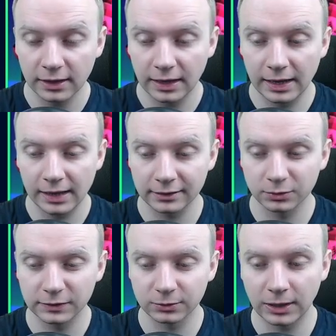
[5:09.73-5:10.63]
and
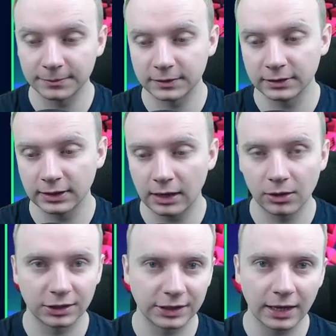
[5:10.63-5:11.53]
we swapped
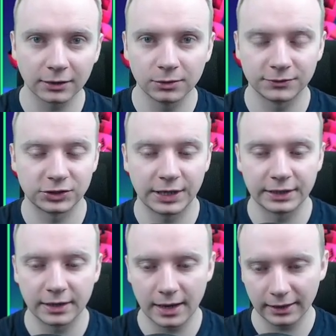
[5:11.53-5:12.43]
our tank with
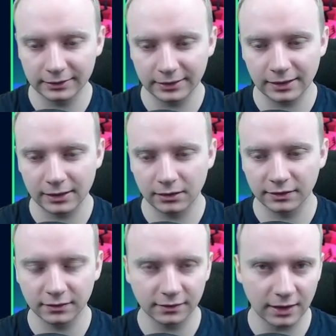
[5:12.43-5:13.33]
Chainer, and the
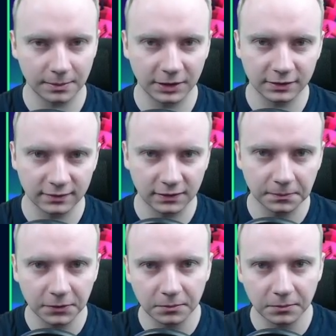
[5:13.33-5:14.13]
reasons are pretty simple.